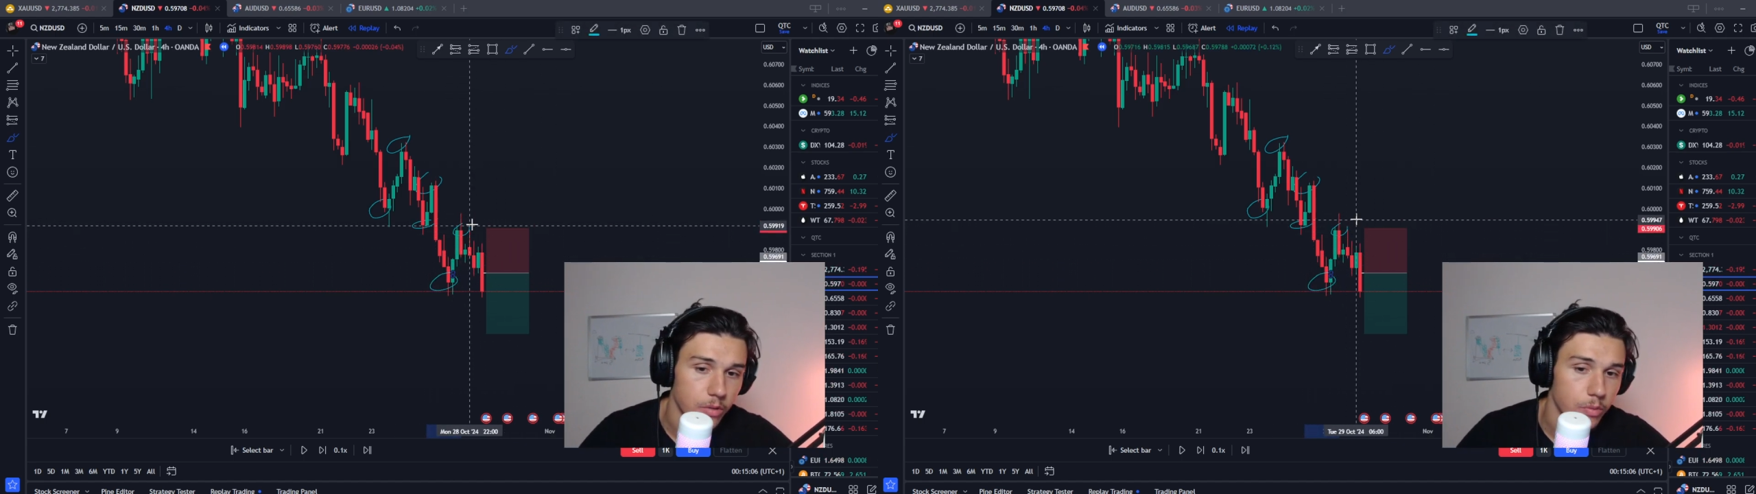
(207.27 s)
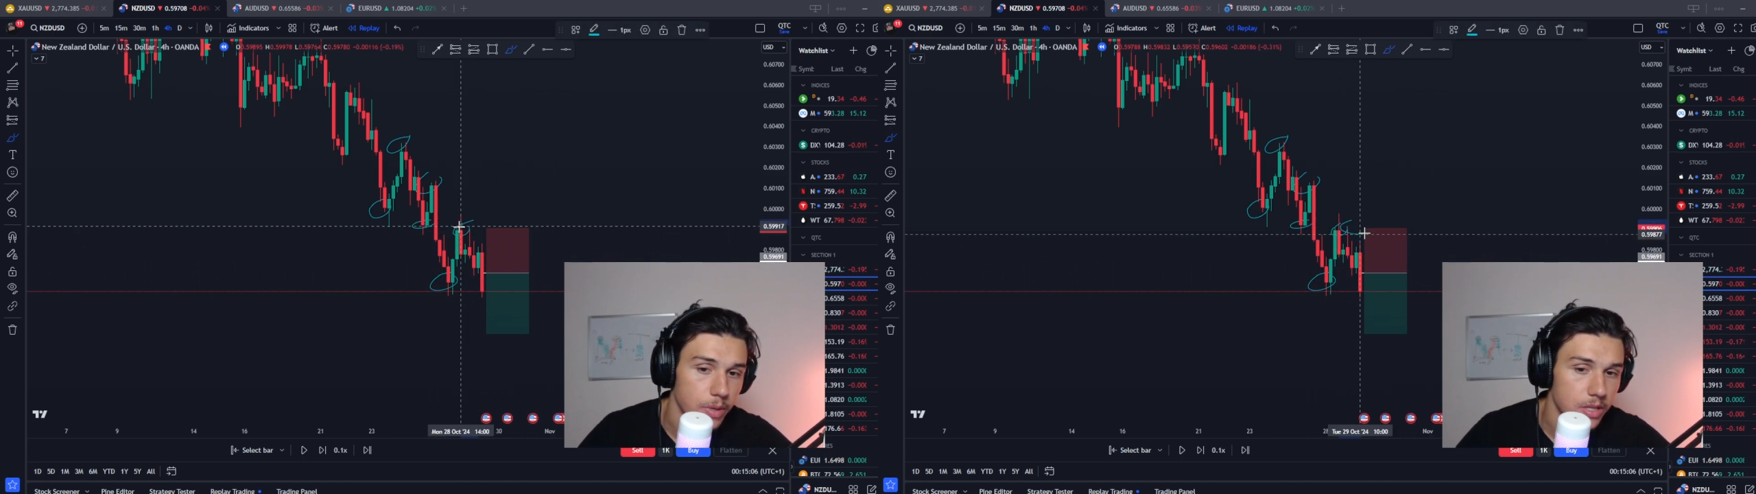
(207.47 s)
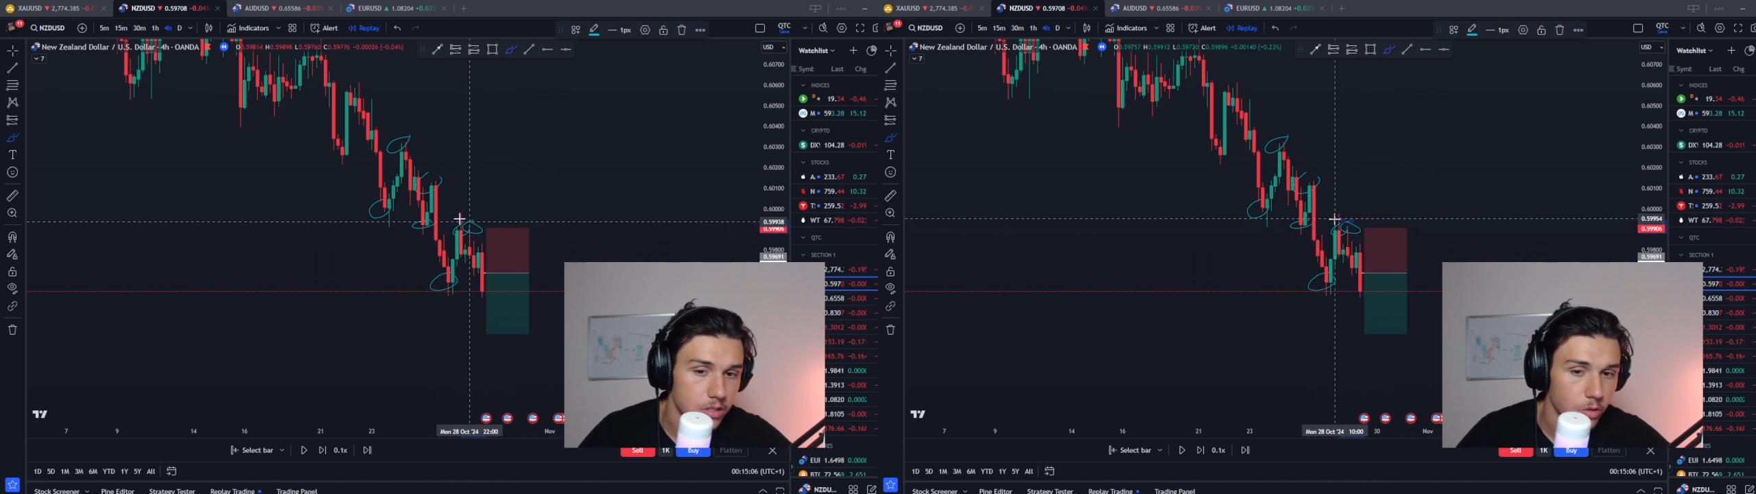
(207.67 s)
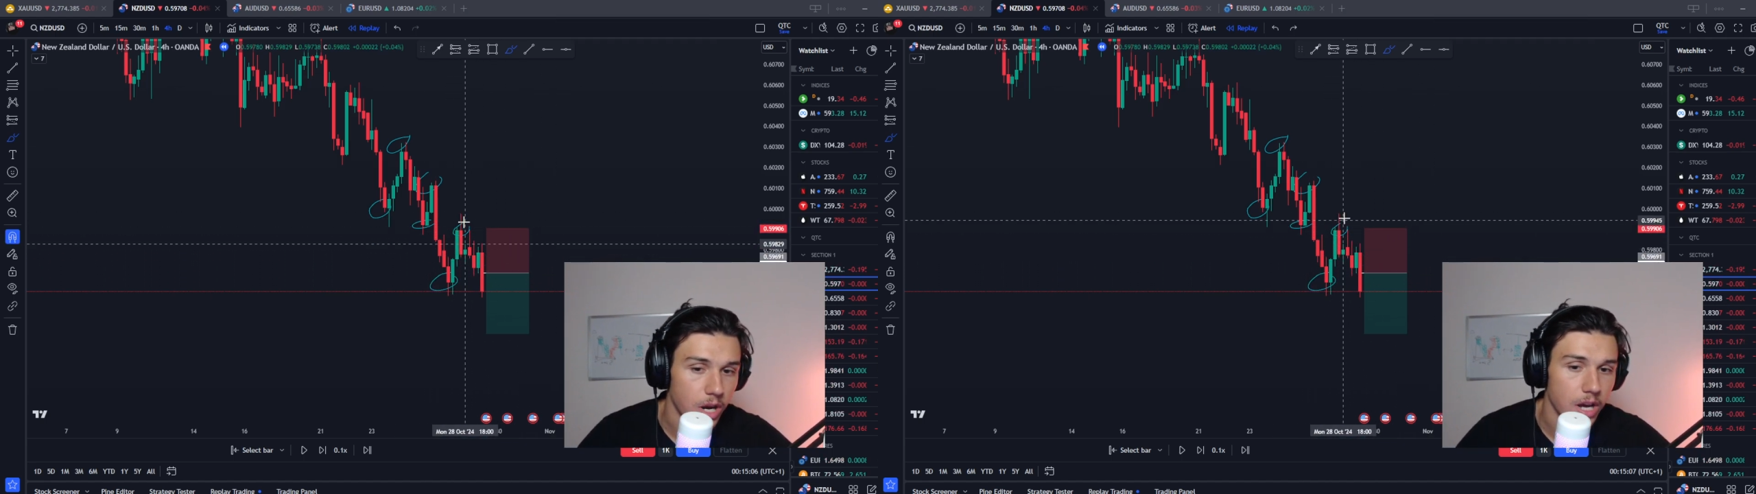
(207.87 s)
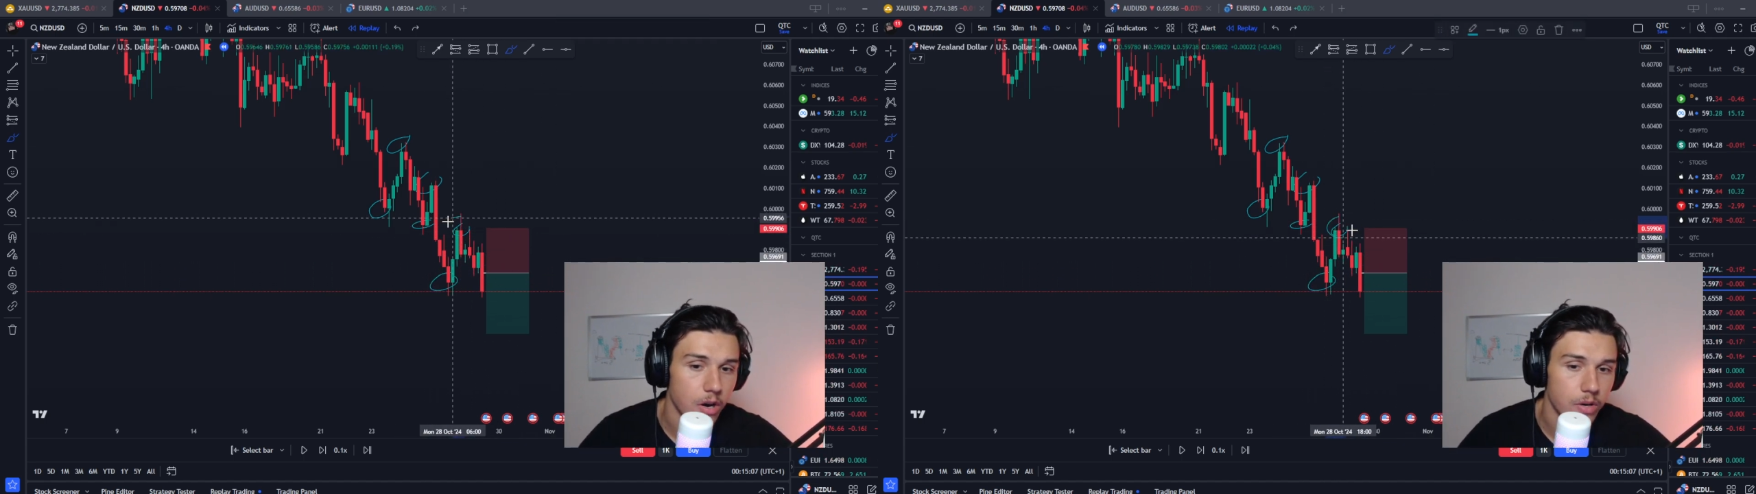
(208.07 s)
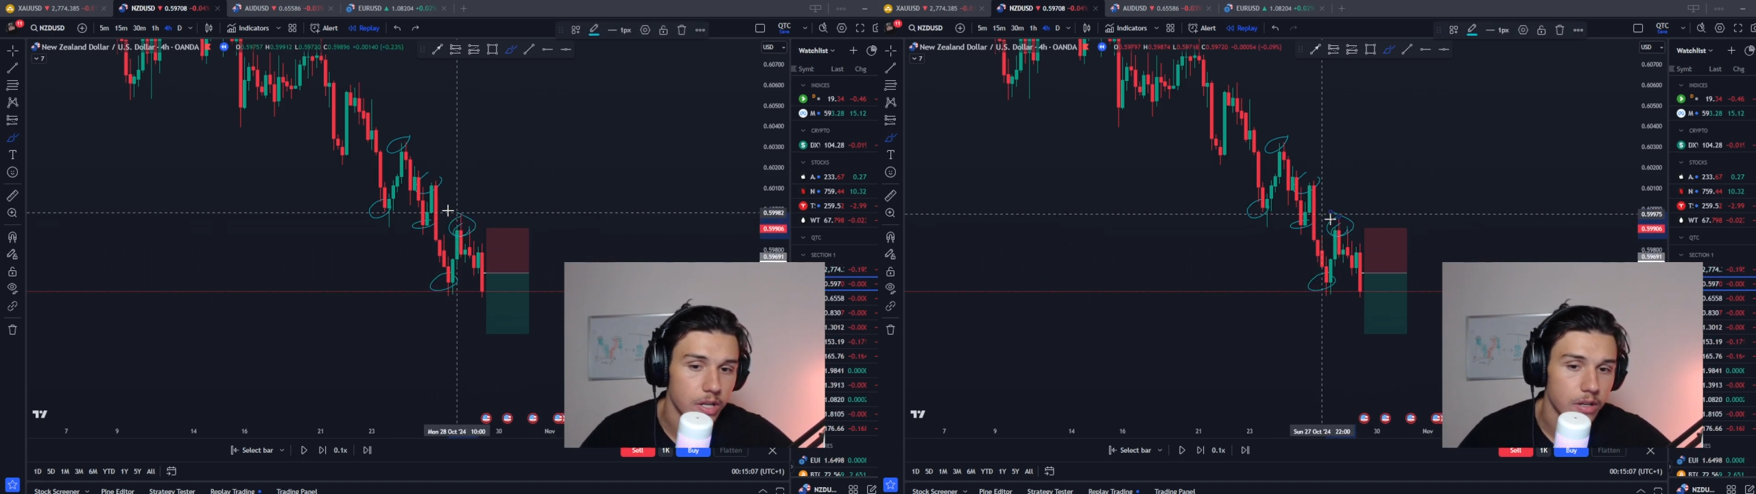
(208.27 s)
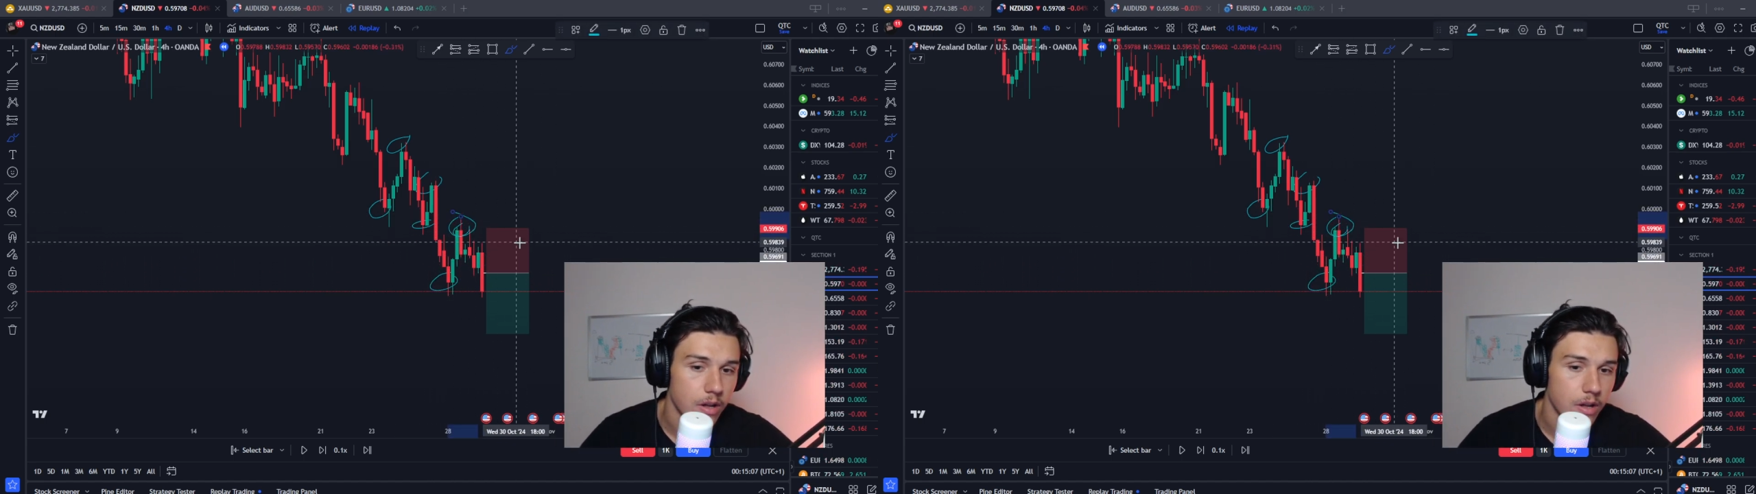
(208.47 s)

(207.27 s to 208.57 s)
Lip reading: We made this lower high already.